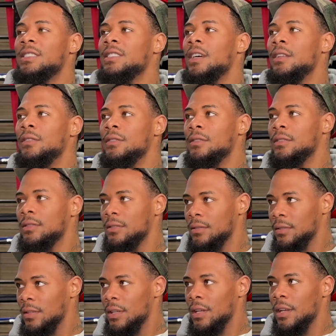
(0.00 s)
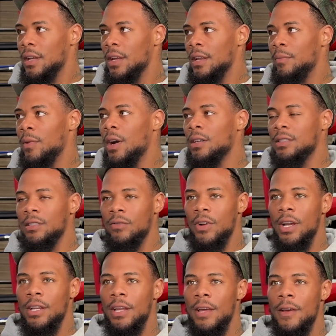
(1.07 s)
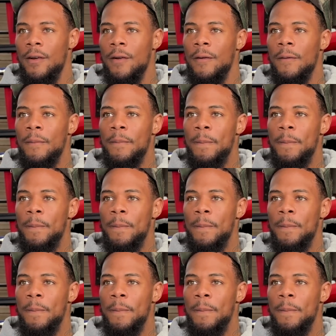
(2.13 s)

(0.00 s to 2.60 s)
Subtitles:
sellers in boxing right now.